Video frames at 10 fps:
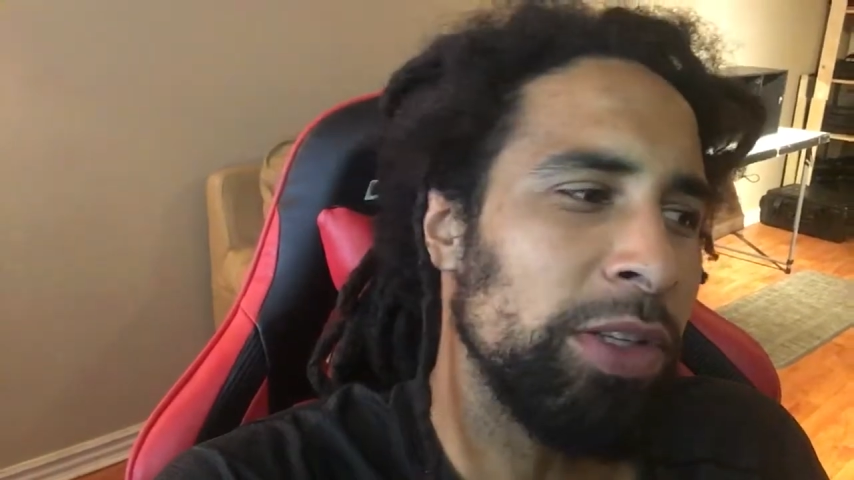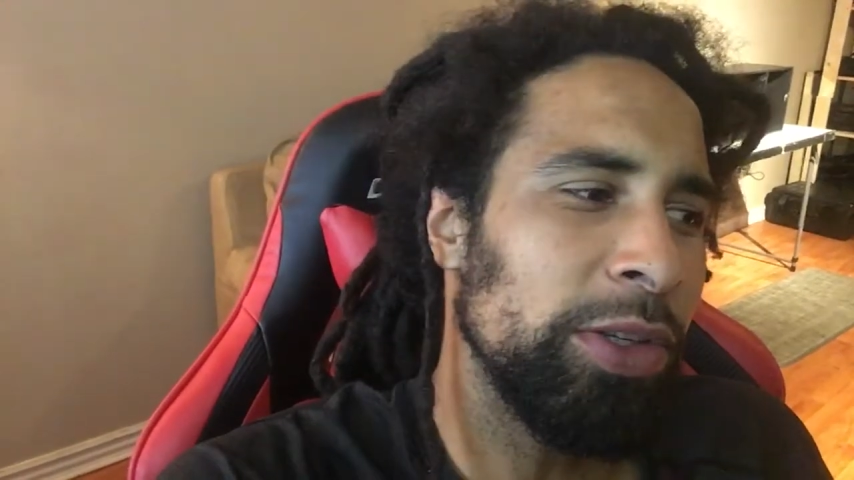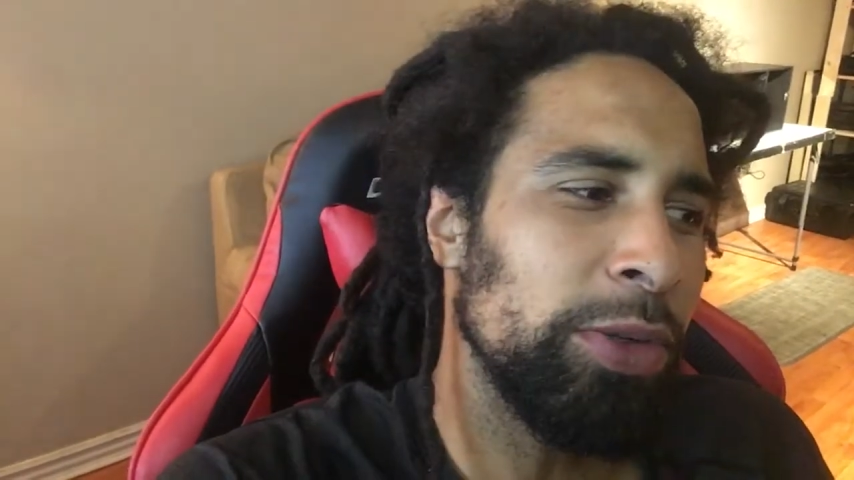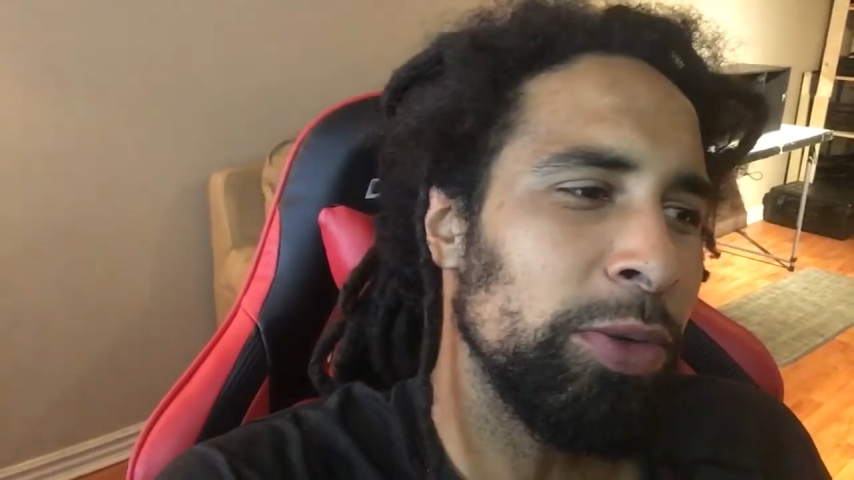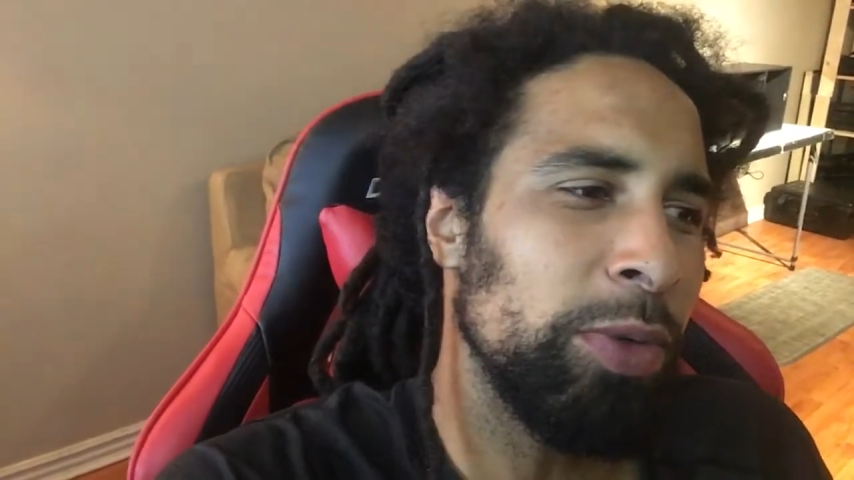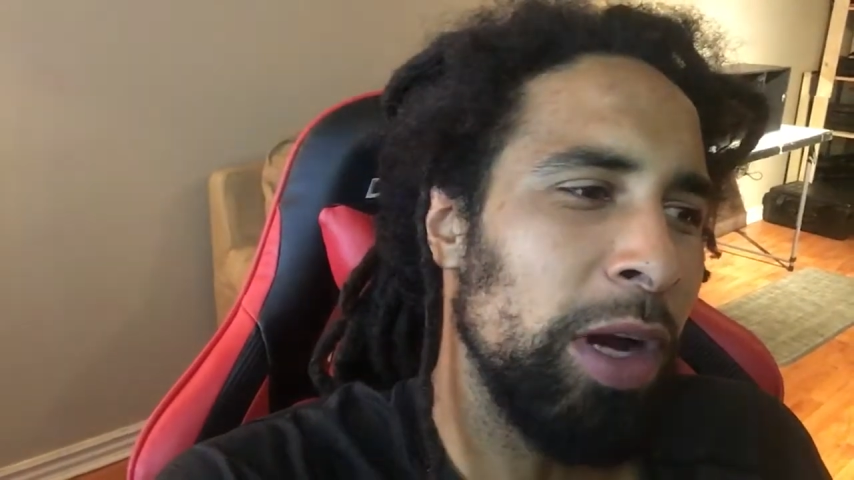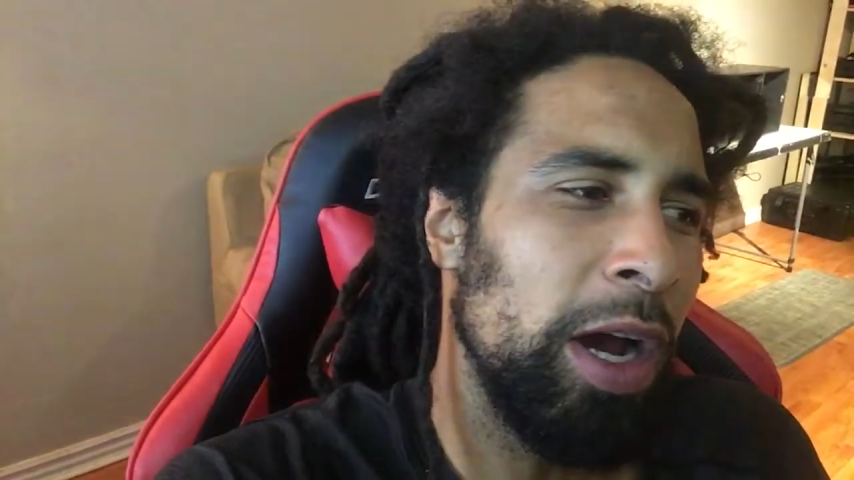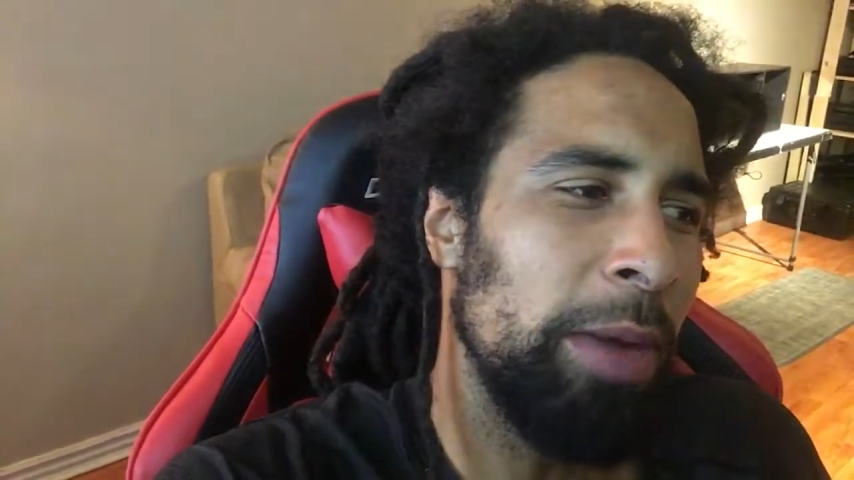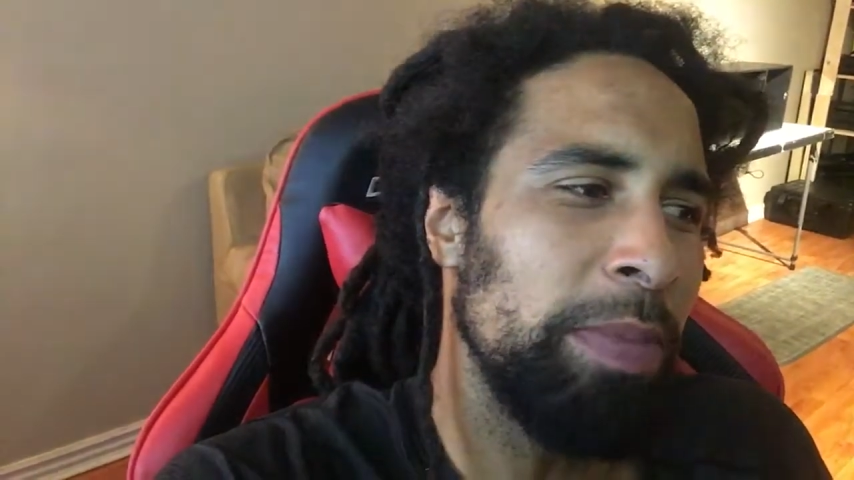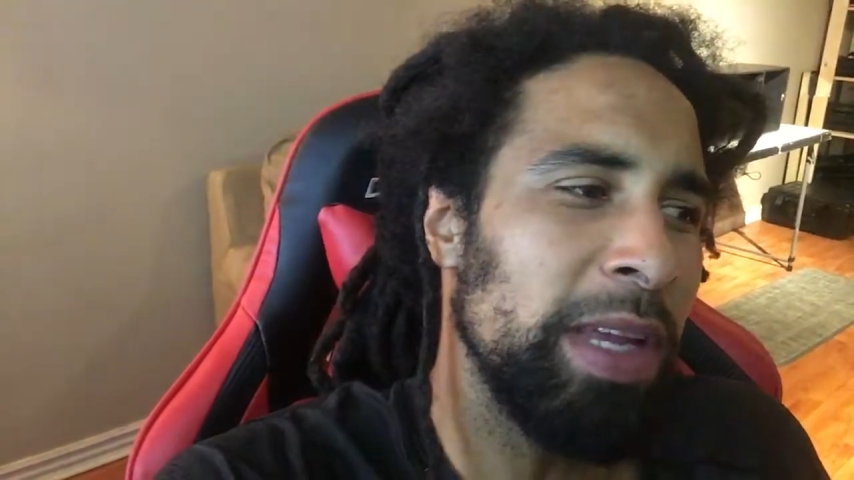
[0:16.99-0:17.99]

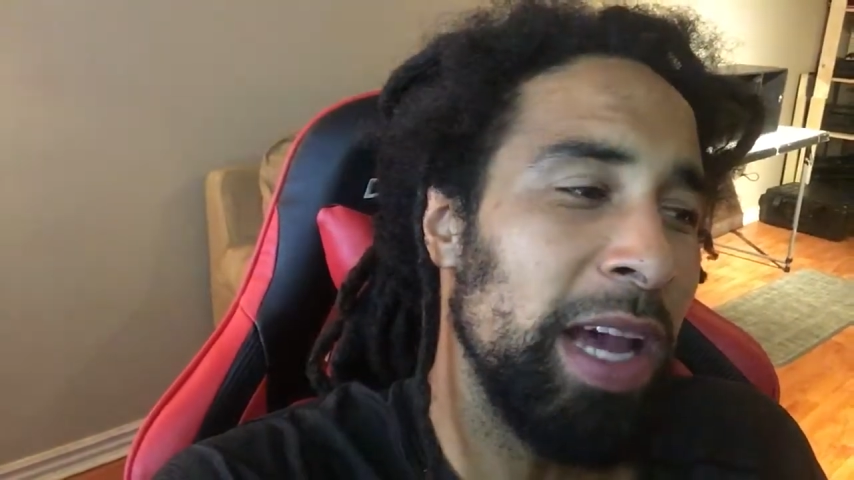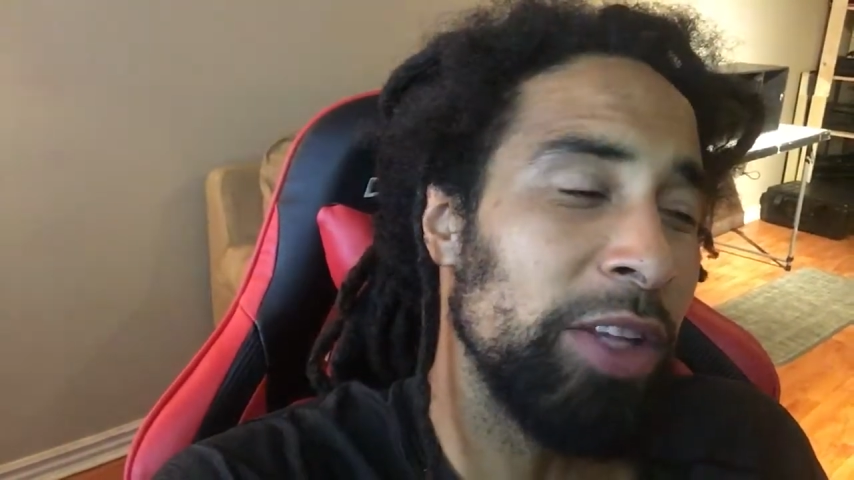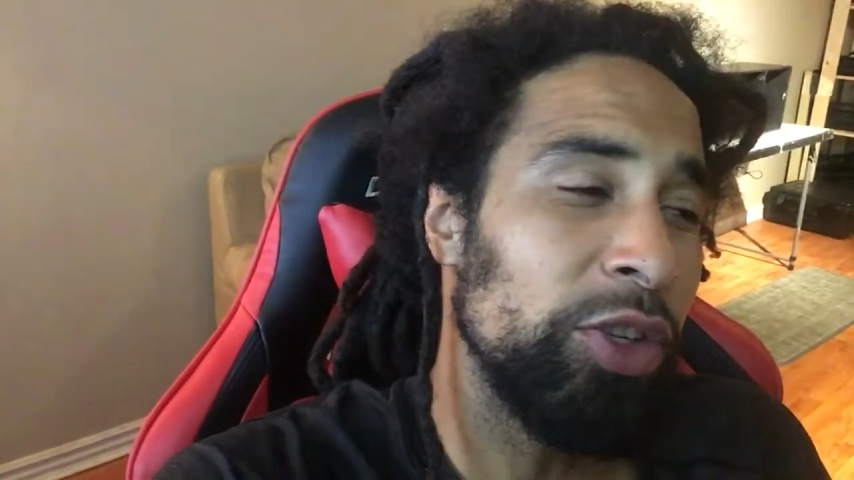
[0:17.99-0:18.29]
to be at